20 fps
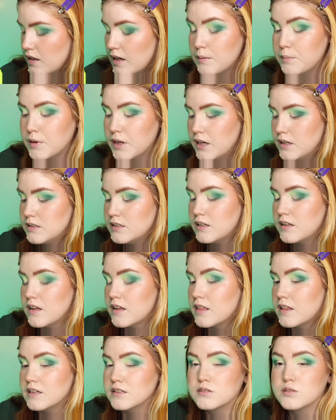That blend into
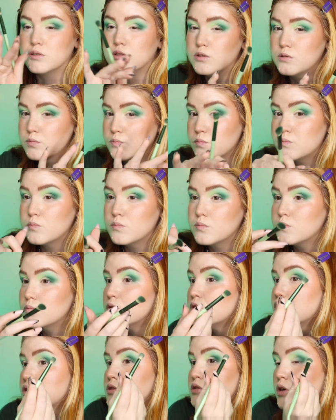Thistle,
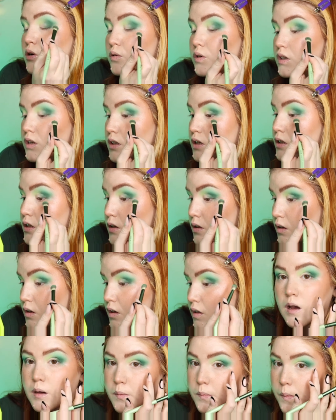so good.
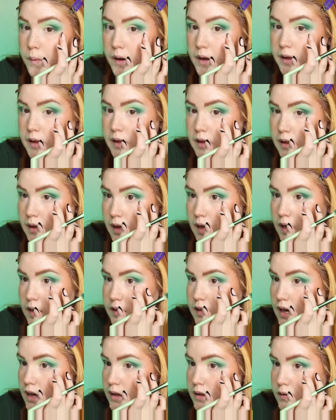I'm getting,
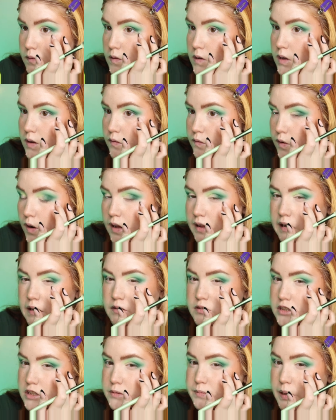not really
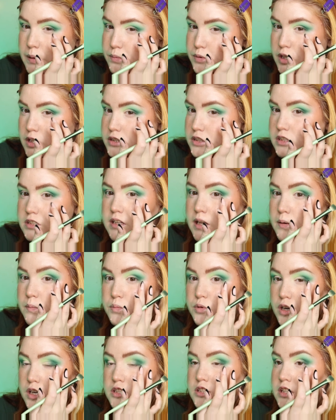fallout, just my brush is like
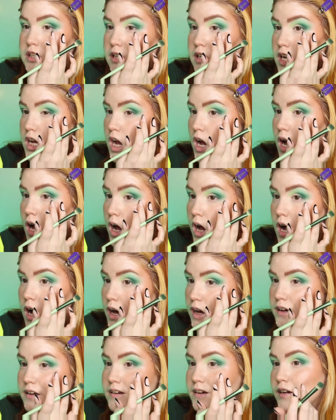brushing
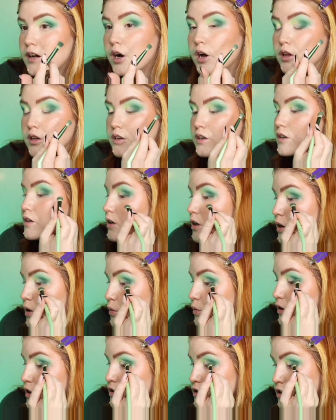color
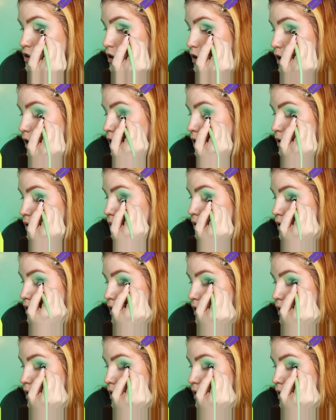where it shouldn't go.